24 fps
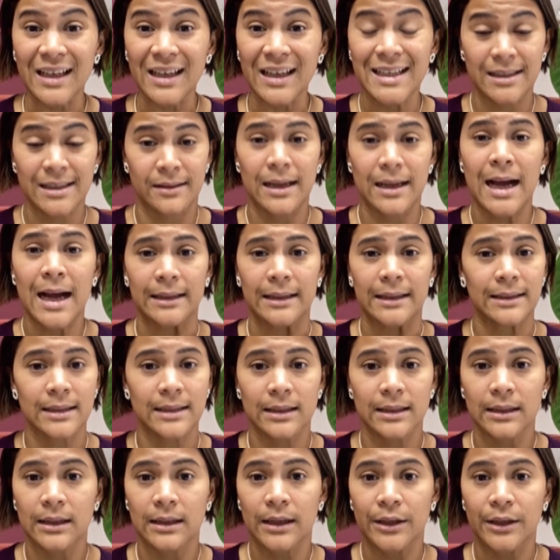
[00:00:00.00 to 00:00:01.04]
is that,
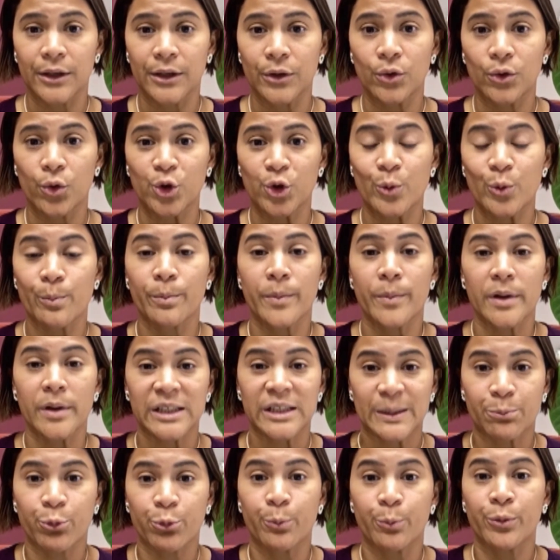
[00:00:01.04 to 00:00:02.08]
you know, you
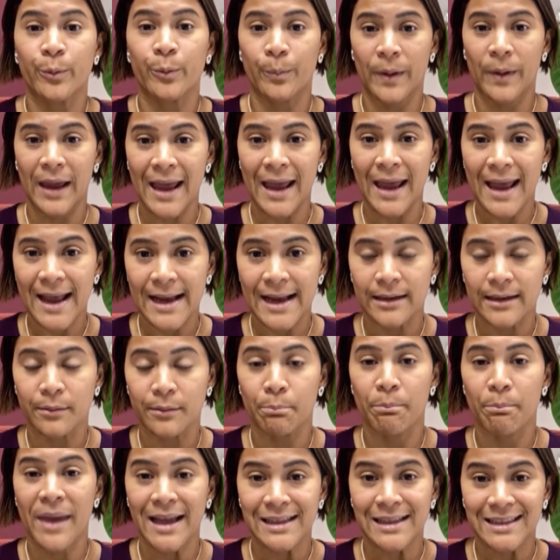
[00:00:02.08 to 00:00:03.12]
must be
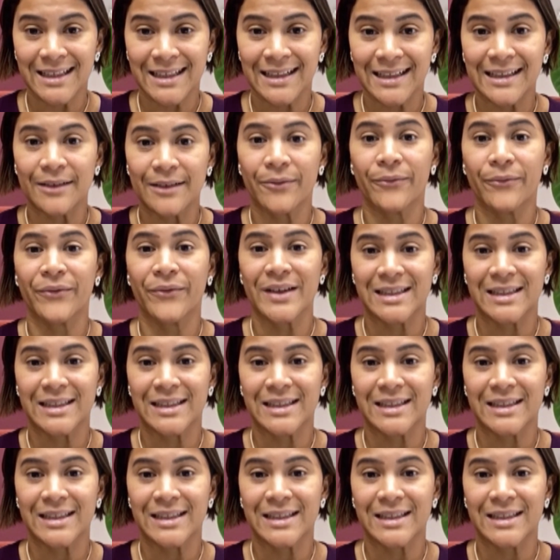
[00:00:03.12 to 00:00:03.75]
prepared mentally,